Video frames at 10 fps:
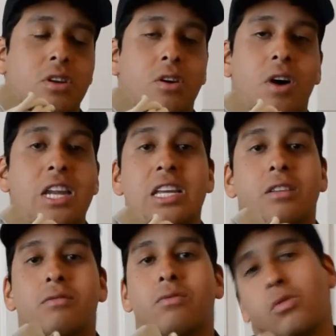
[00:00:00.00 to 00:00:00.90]
I need
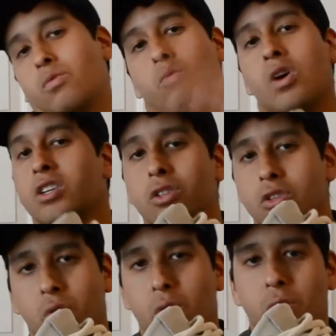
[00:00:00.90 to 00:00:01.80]
to run to the
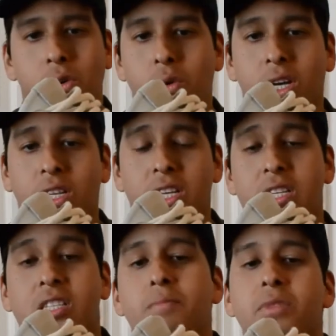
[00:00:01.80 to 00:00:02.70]
store real quickly.
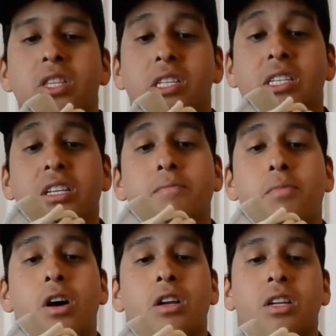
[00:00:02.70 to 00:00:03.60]
Just something to slip
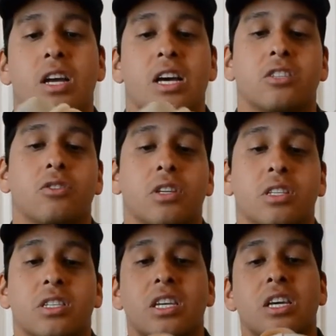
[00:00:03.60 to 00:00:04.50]
on. As you can
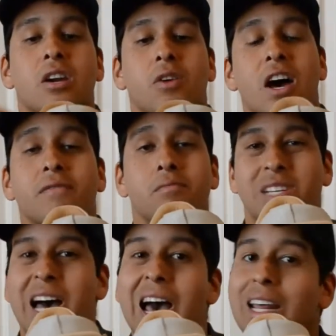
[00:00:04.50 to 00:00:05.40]
see, I don't have them
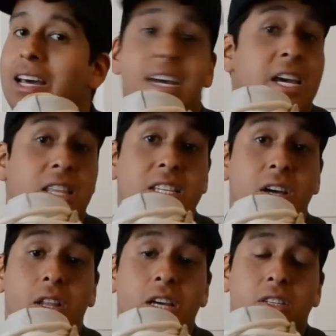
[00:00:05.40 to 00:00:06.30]
tied, and that's
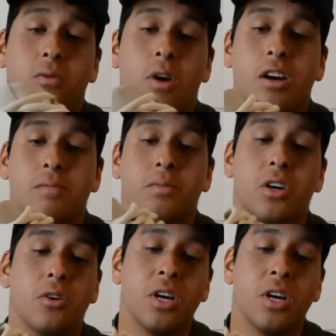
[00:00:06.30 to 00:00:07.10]
how I like to rock them. So